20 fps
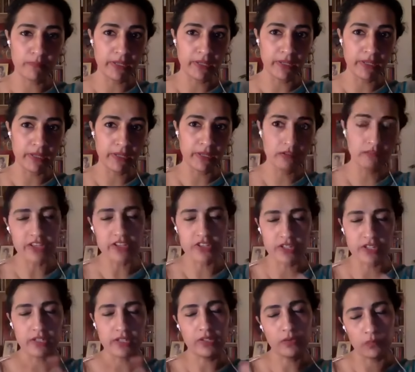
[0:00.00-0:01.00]
bail,
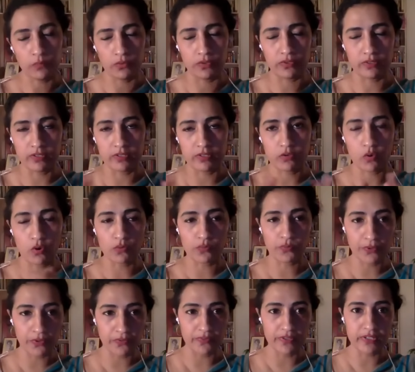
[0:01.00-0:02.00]
essentially, would the
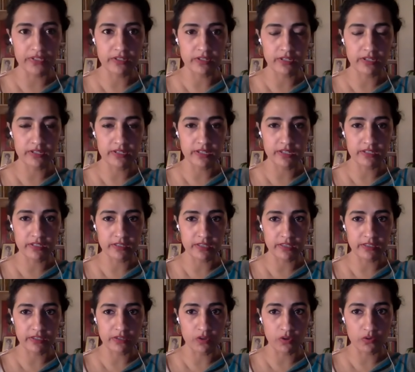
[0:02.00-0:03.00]
court would have indicated that they're
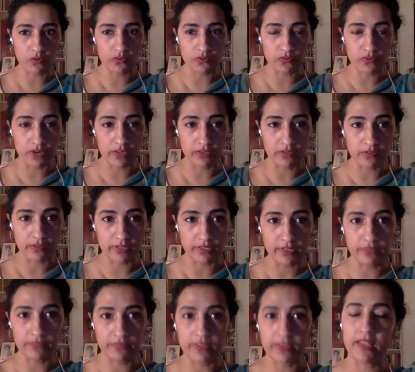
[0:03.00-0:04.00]
not going to grant the relief,
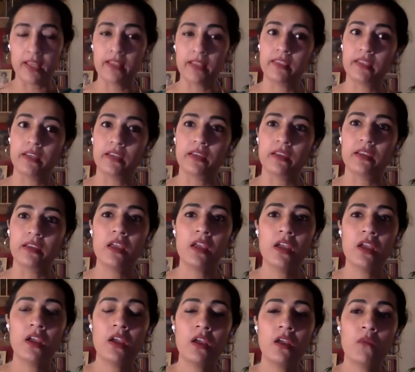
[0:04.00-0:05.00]
and that they
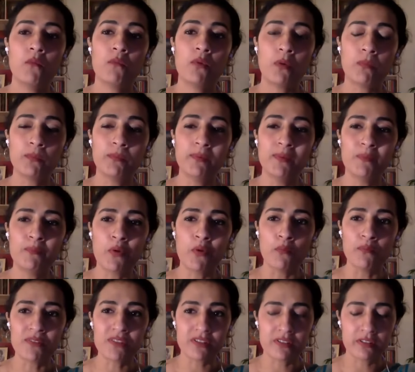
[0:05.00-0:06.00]
probably
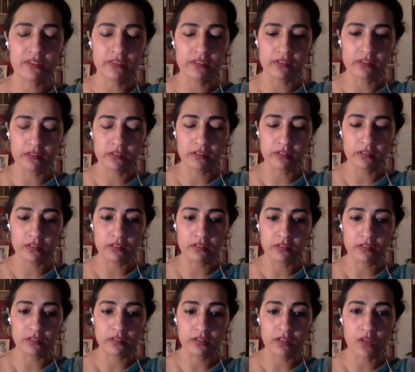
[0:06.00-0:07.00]
prompted the
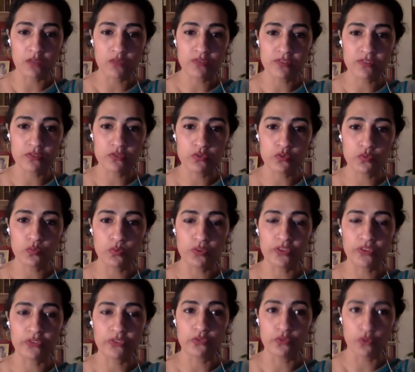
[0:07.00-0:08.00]
counsel to
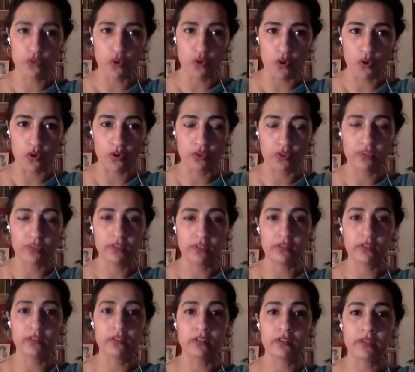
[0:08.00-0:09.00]
withdraw
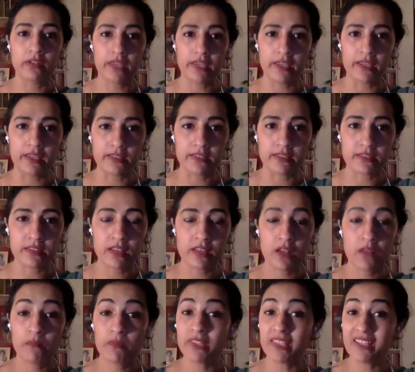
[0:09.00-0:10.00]
the case.
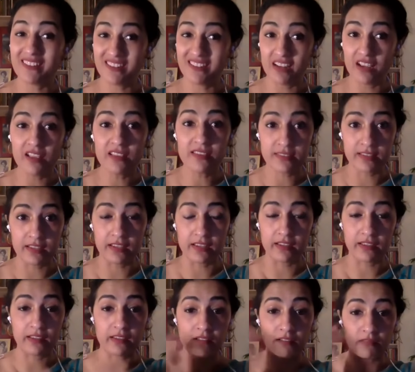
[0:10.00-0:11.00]
But it does
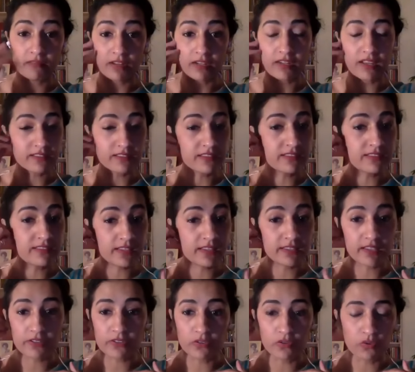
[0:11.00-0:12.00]
say, it doesn't
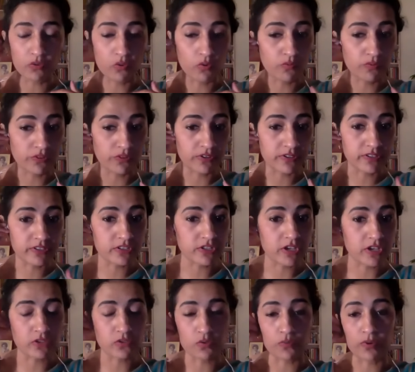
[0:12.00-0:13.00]
say that, you know, go for a
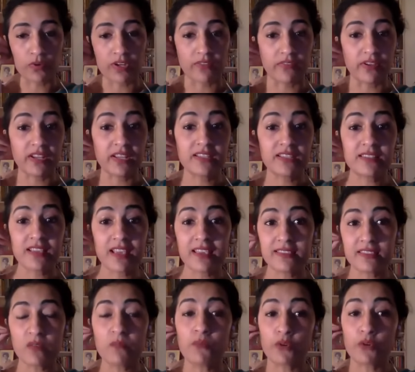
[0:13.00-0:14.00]
discharge or whatever. It
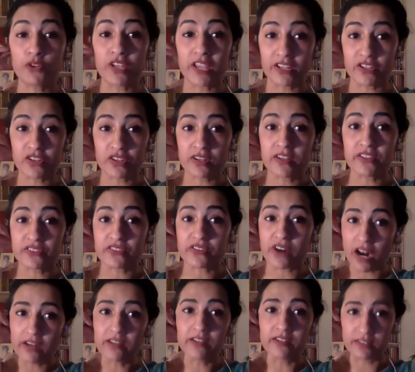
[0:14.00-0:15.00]
says that protection is
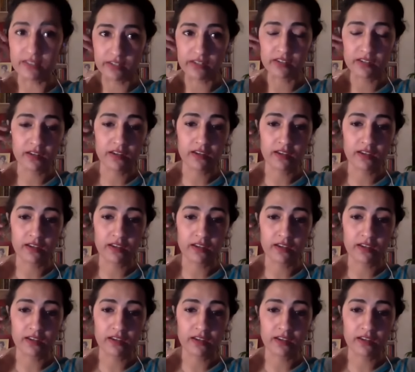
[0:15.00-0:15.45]
granted